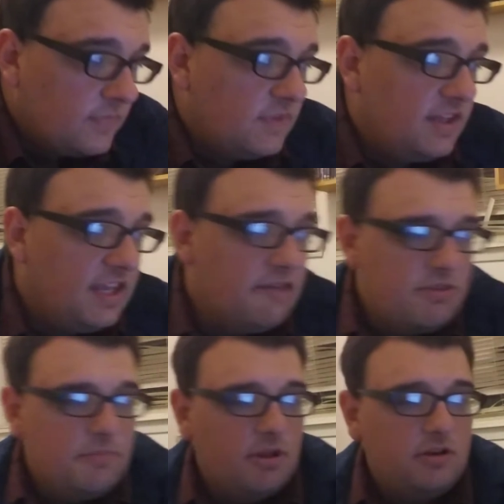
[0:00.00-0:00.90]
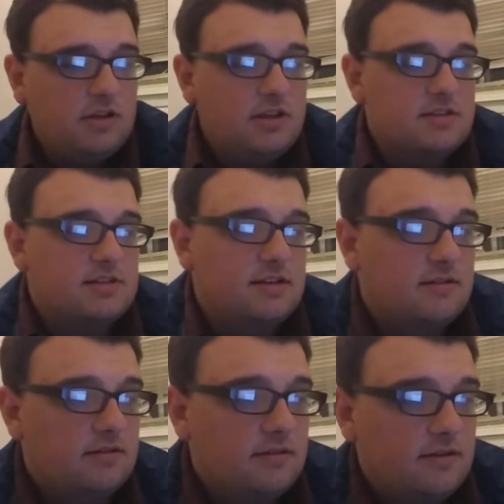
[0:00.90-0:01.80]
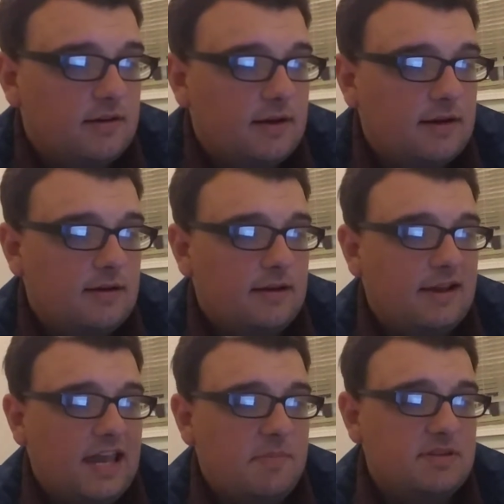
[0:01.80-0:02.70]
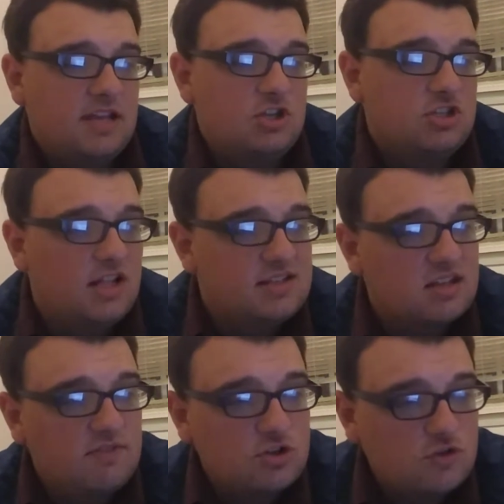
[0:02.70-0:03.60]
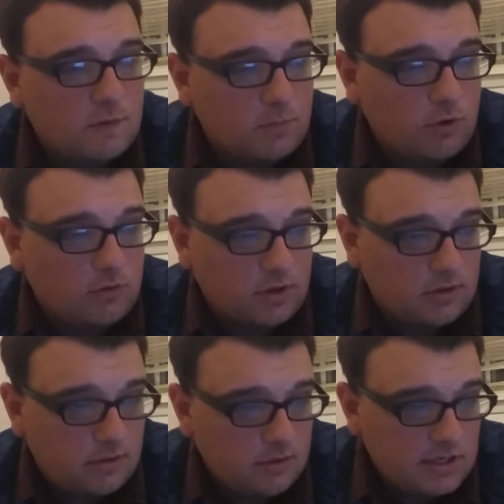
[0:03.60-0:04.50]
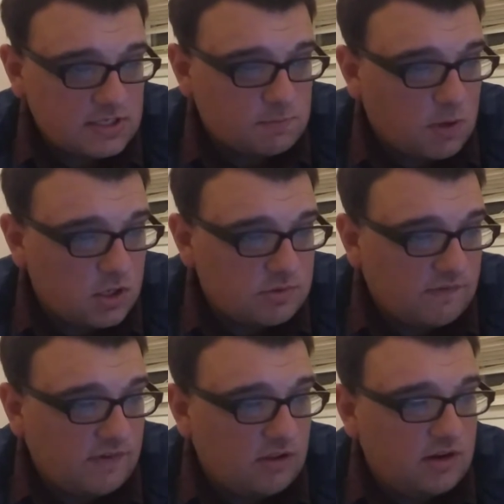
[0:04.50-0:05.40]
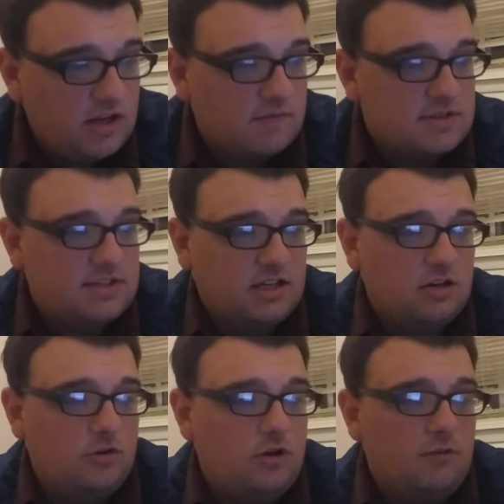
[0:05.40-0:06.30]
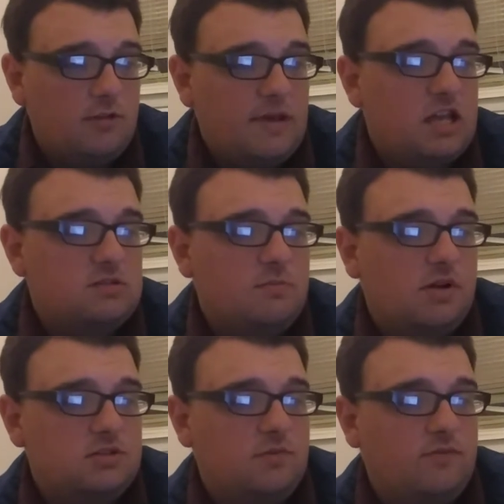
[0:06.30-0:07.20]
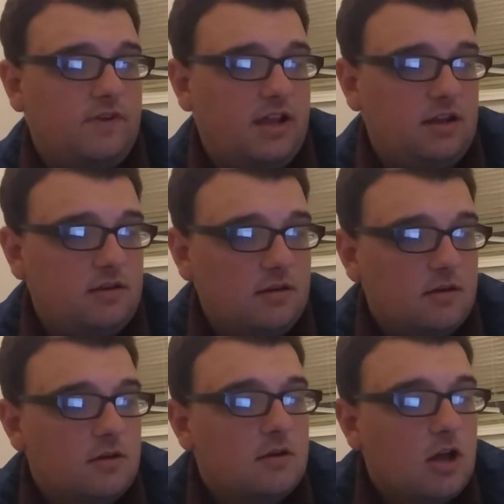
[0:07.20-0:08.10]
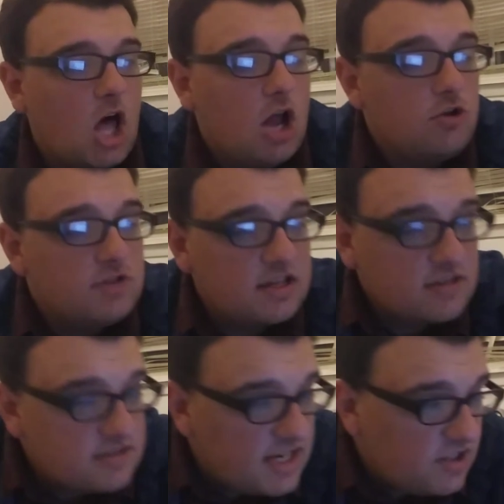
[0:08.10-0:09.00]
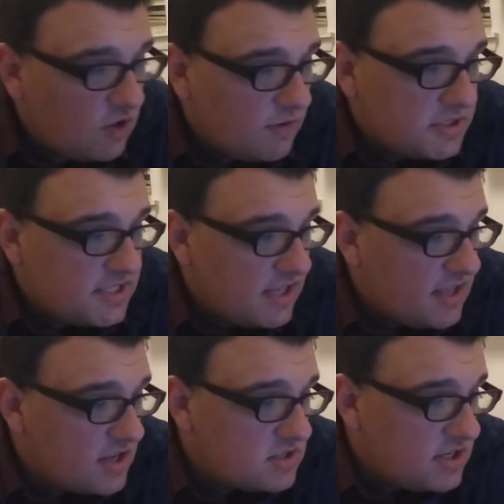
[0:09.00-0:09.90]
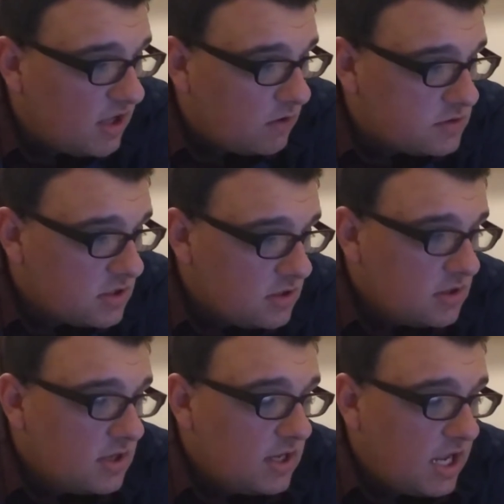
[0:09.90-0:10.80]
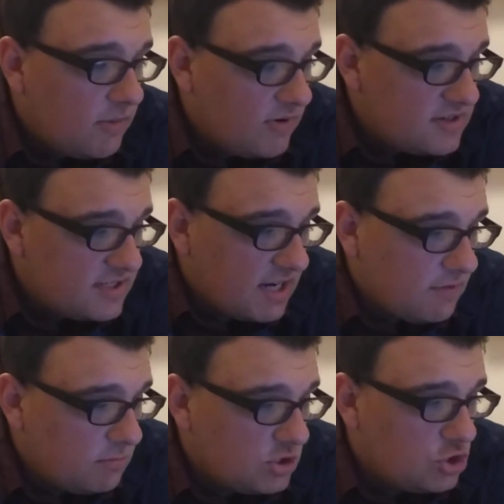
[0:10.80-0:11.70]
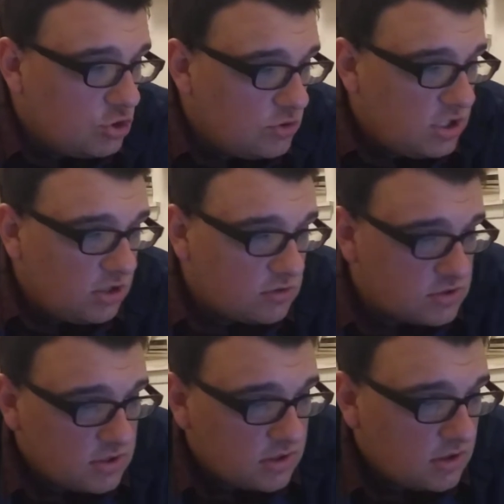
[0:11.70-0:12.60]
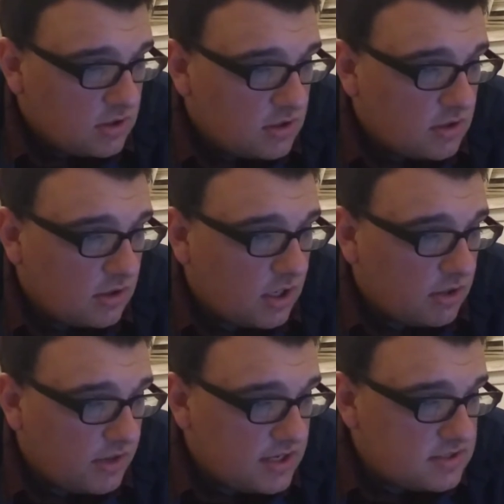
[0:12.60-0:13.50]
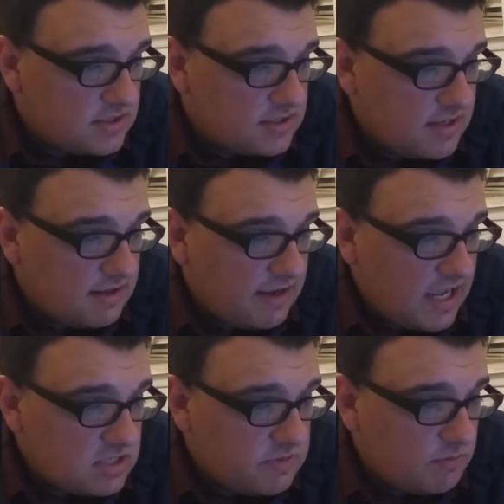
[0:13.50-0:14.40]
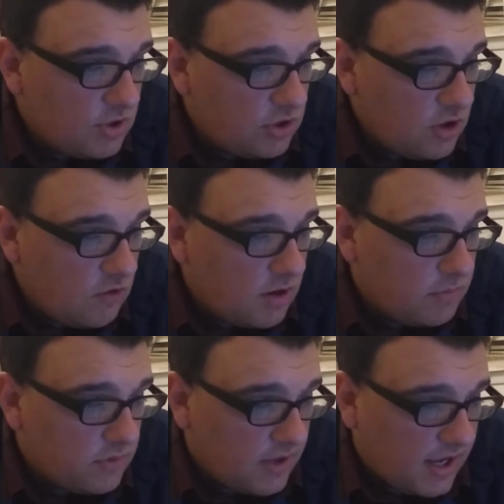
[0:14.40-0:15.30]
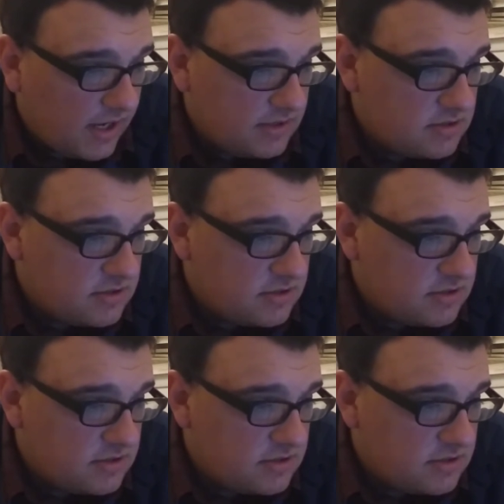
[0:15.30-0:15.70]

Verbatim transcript: If the building is in habitation and its conviction of burglary is punished by felony of the second degree with a maximum possible fine under Texas state law up to $10,000 and prison time up to two years unless the enhancement below applies.